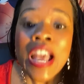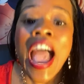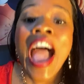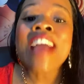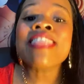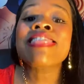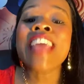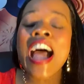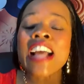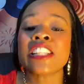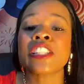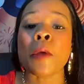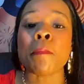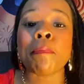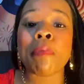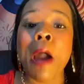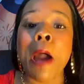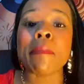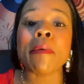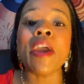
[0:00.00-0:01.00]
And that's the
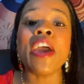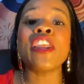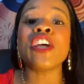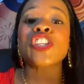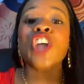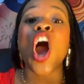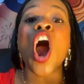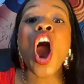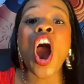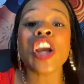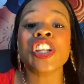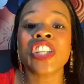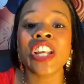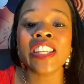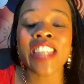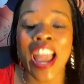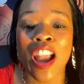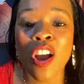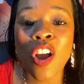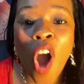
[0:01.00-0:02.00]
problem. It is hard to
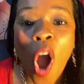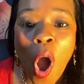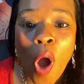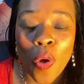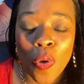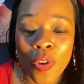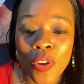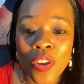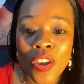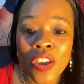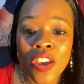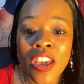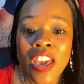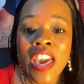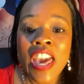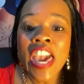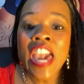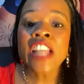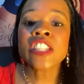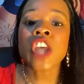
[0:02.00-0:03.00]
let go.
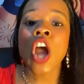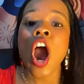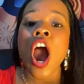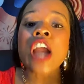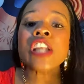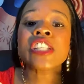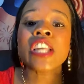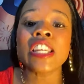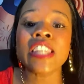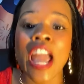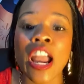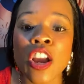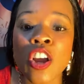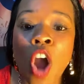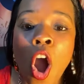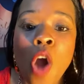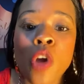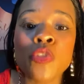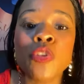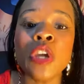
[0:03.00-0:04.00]
It's hard to let
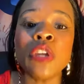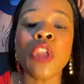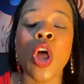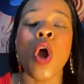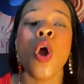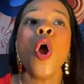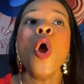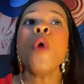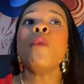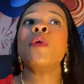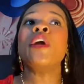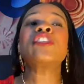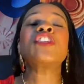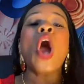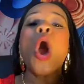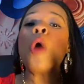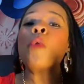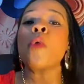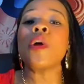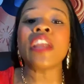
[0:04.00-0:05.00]
go. You know, we
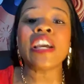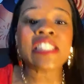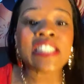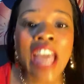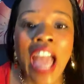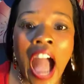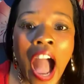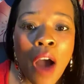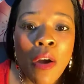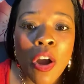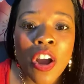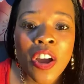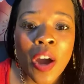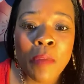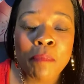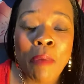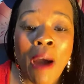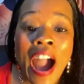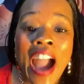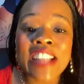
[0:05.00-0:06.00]
don't want to say our
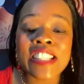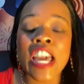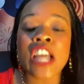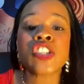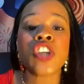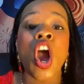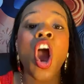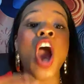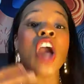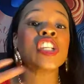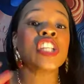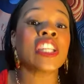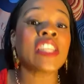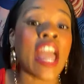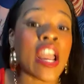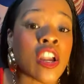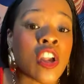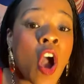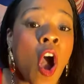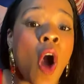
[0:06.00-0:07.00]
goodbyes. It's hard to
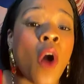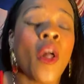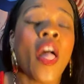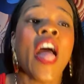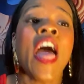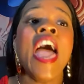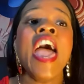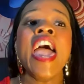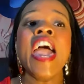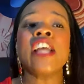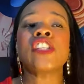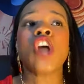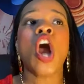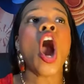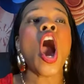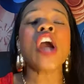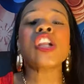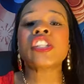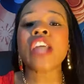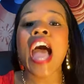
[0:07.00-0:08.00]
let go. It's
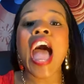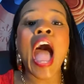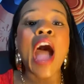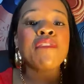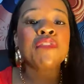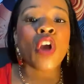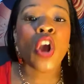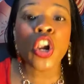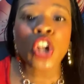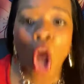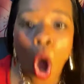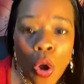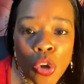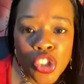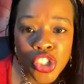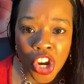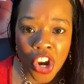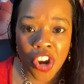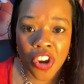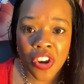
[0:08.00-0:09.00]
hard to have
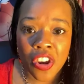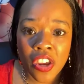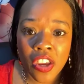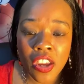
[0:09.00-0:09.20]
closure.